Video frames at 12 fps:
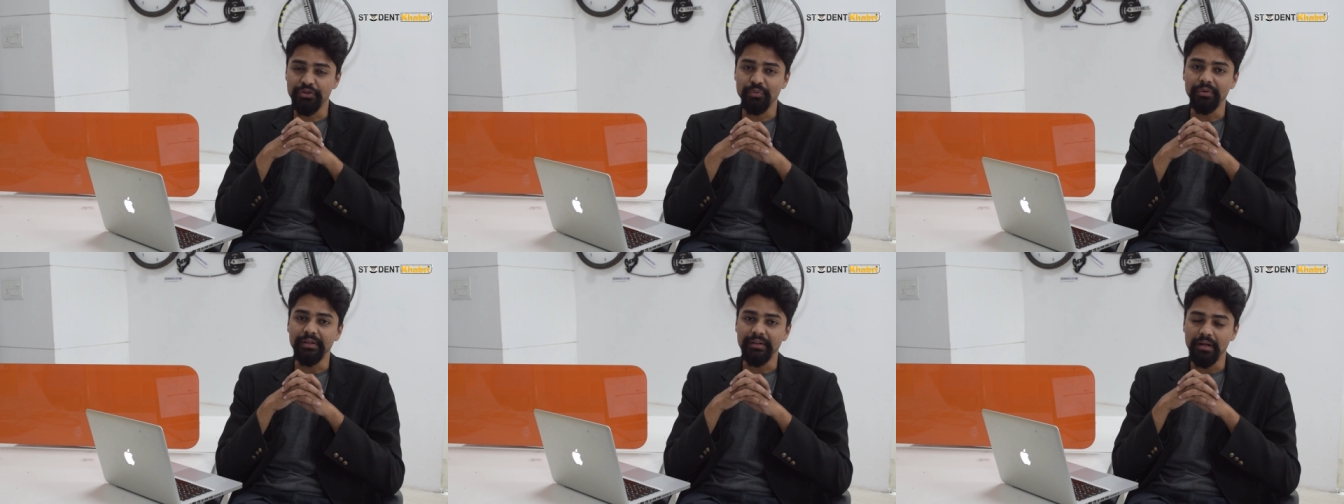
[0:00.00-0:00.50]

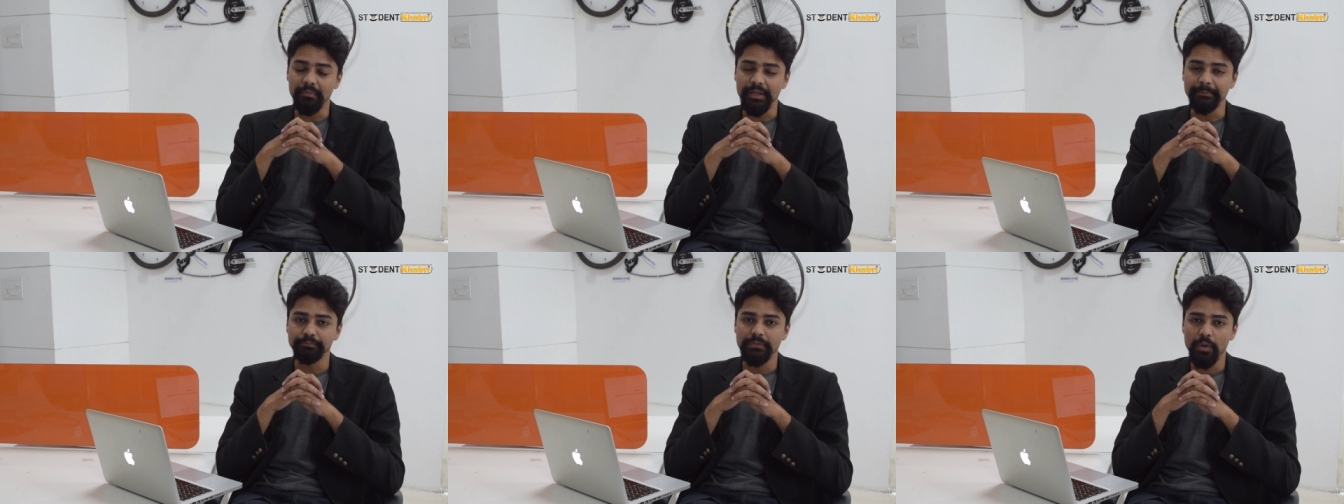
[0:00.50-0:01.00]
Student
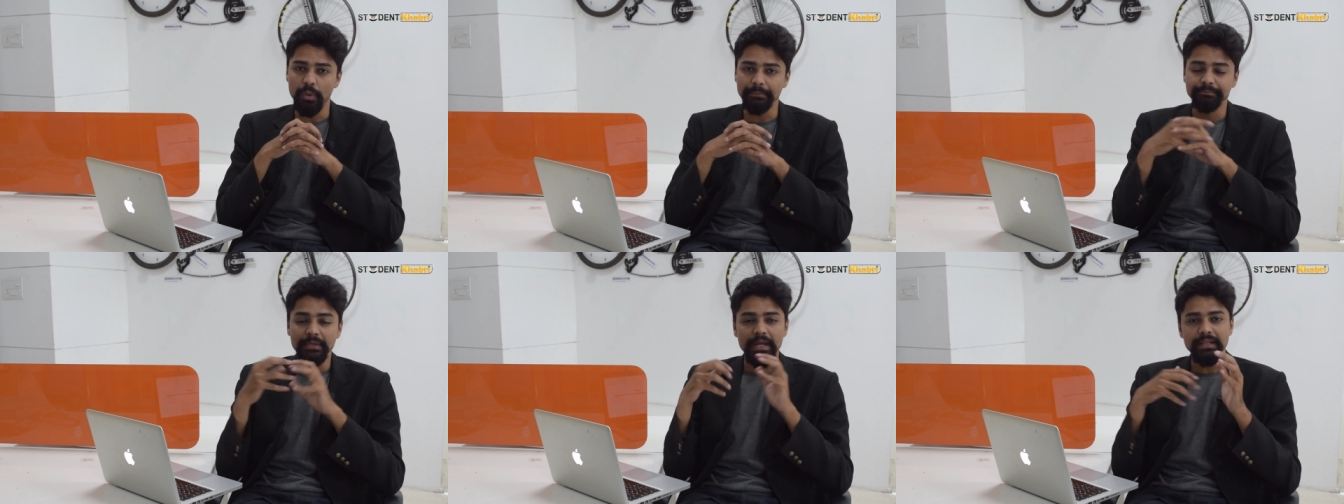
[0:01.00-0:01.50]
Khabri. Well,
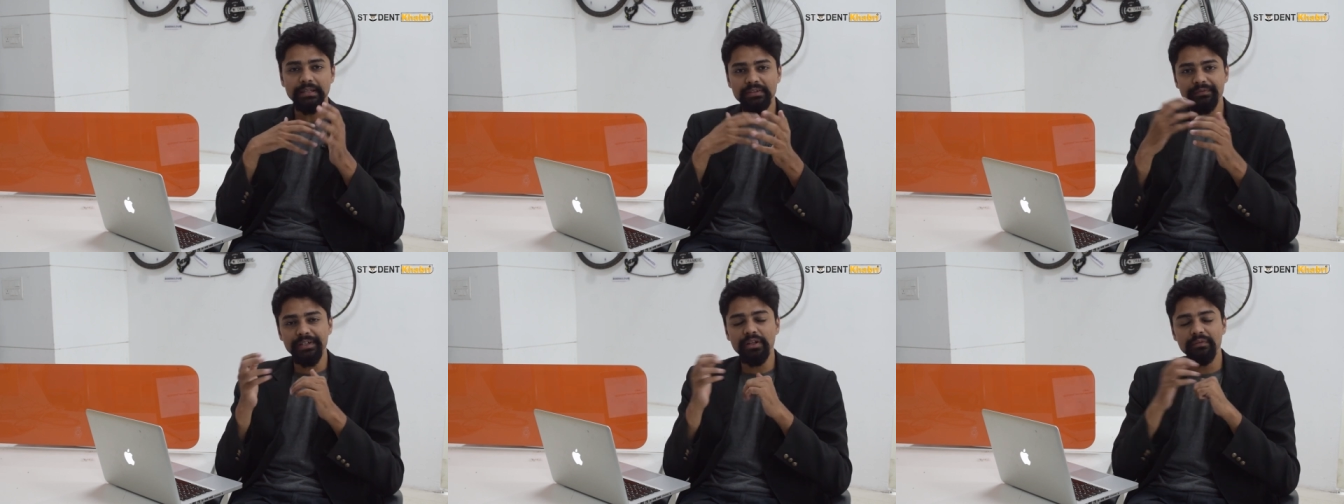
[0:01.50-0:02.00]
in
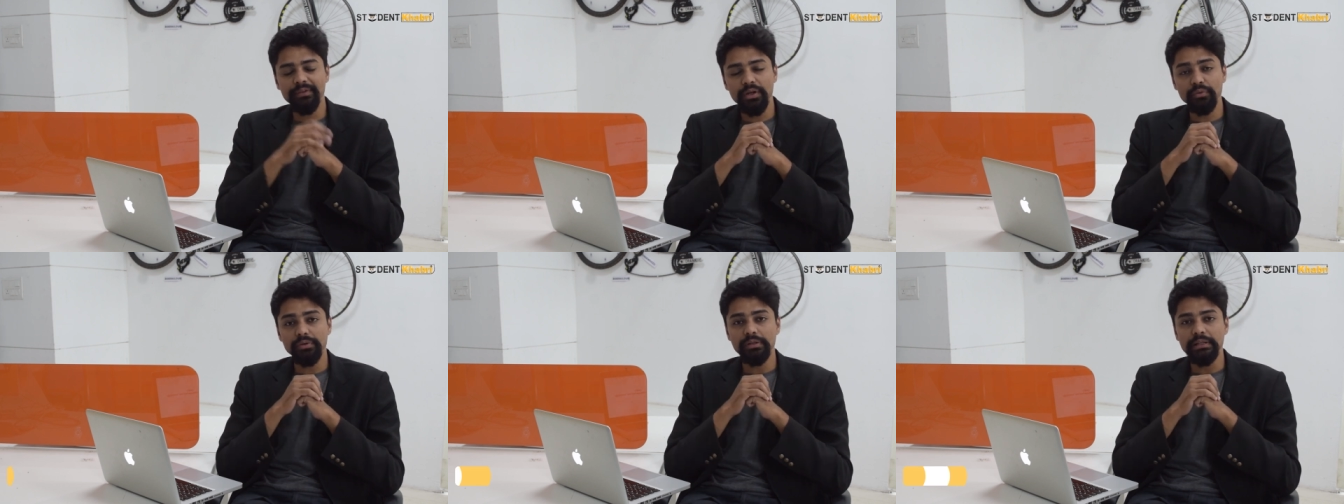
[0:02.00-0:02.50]
this video we are
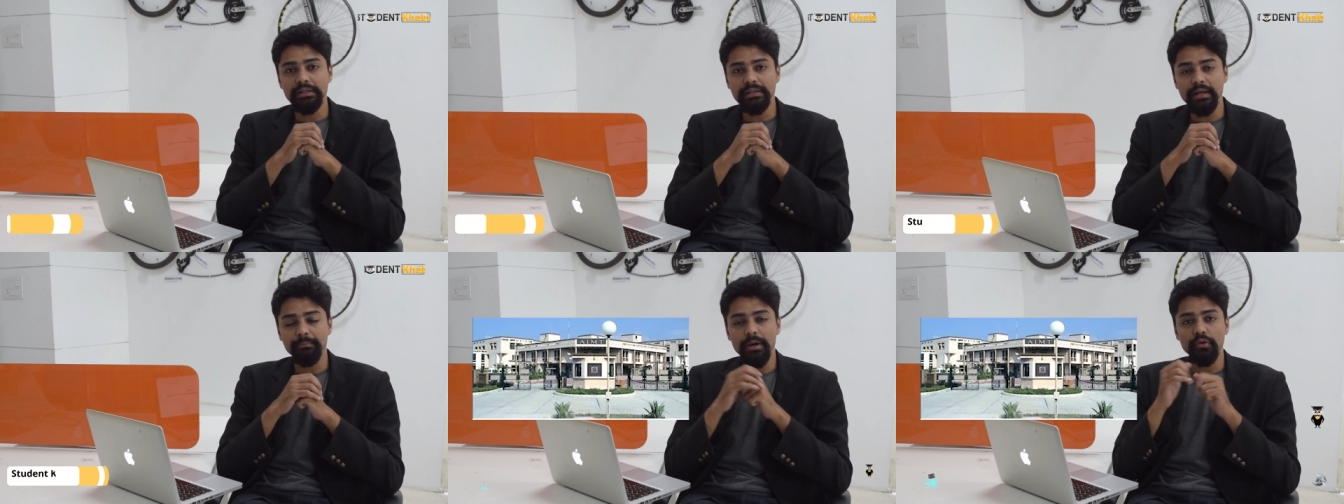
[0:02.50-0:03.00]
going to
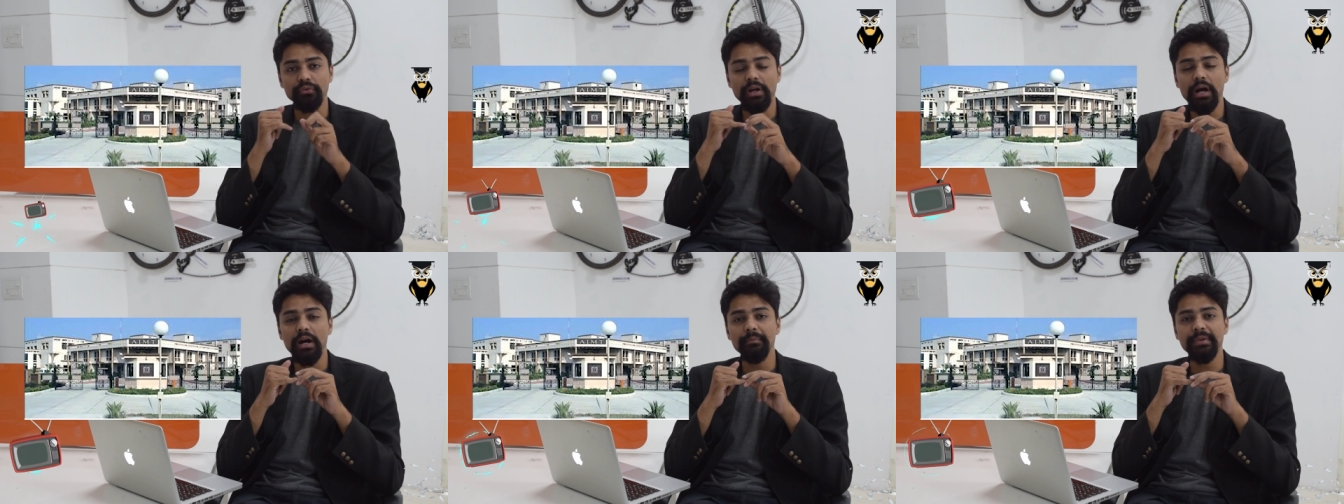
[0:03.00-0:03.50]
learn about
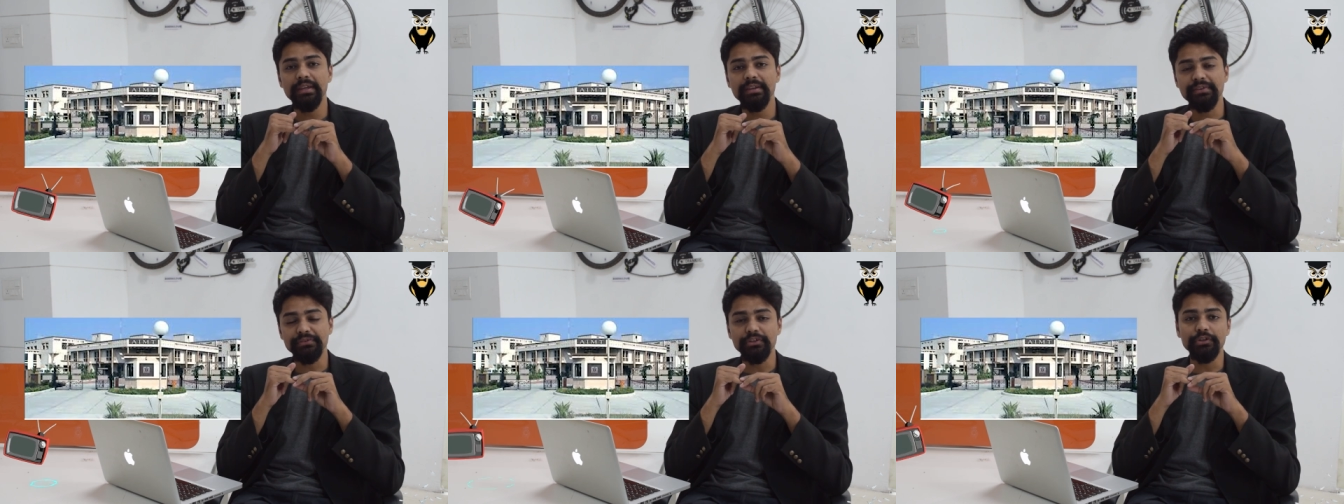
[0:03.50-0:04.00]
Army
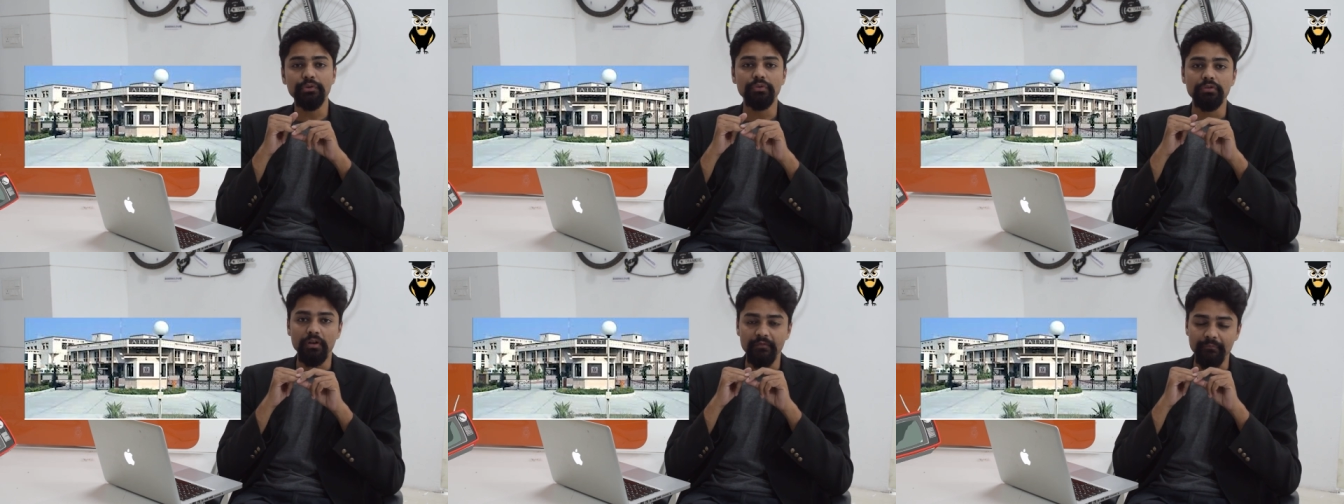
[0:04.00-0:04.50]

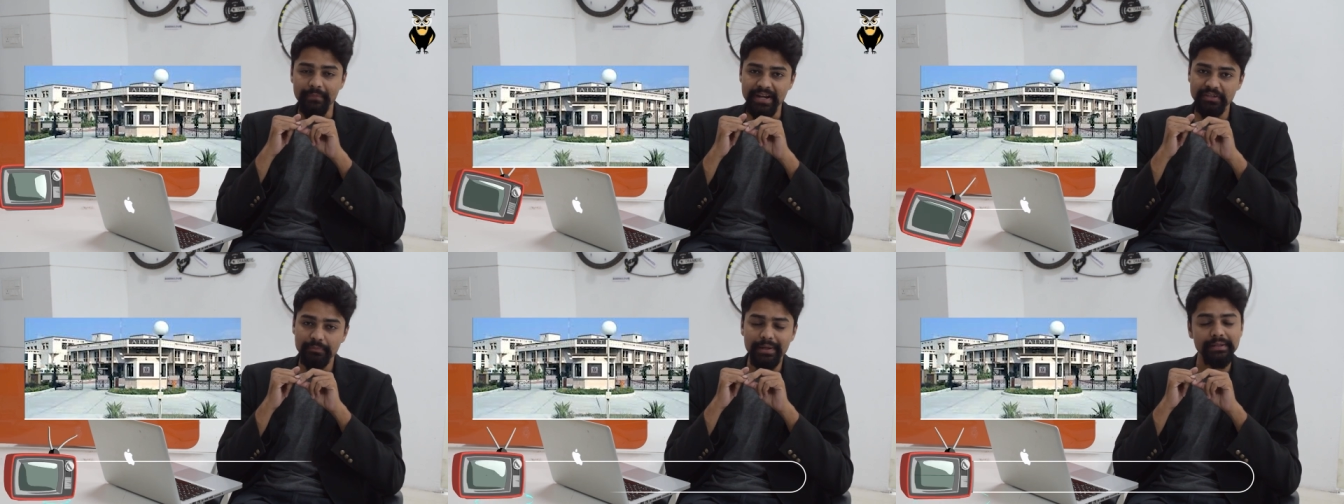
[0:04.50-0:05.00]
Institute of
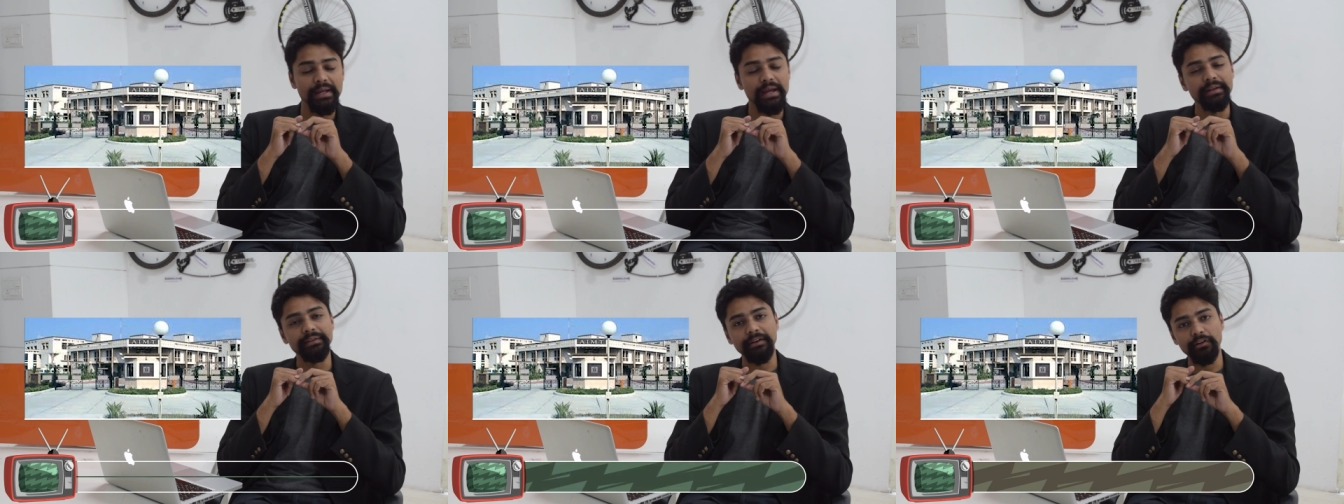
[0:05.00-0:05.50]
Management
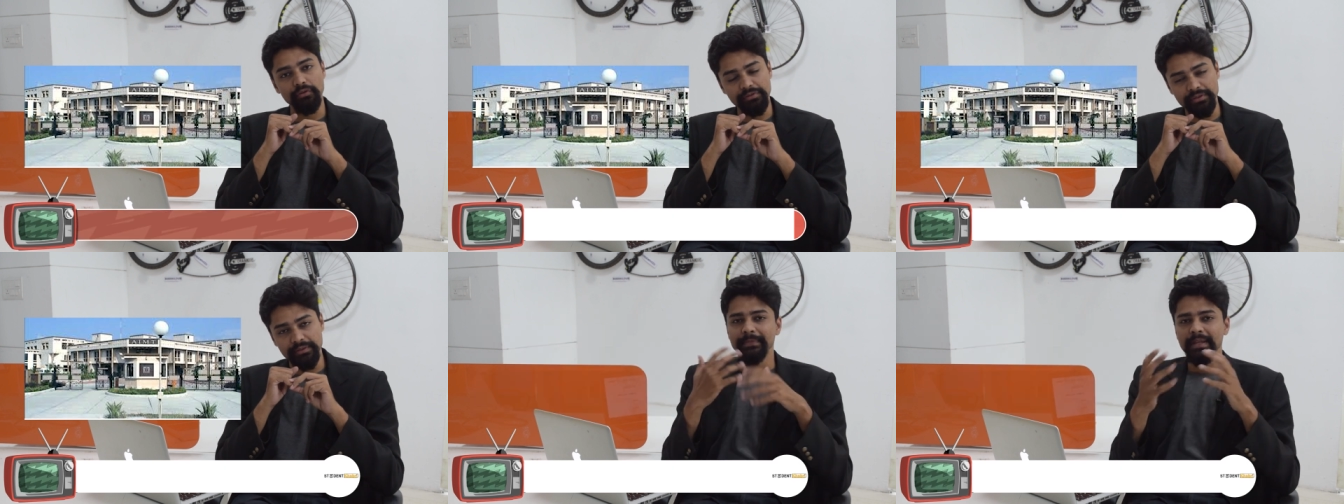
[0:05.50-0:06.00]
and Technology.